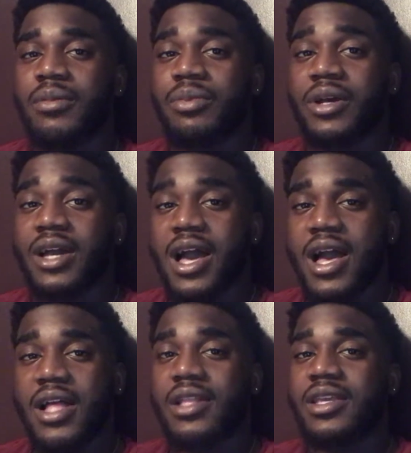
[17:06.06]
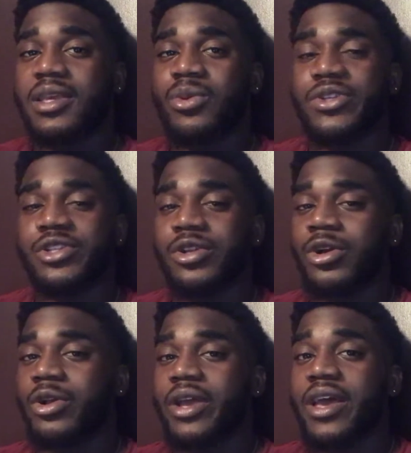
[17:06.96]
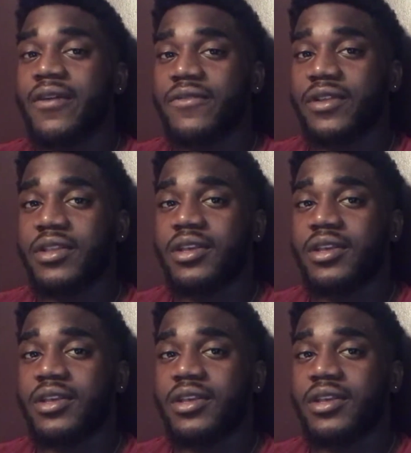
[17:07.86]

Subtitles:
But God, he wants you to go to heaven.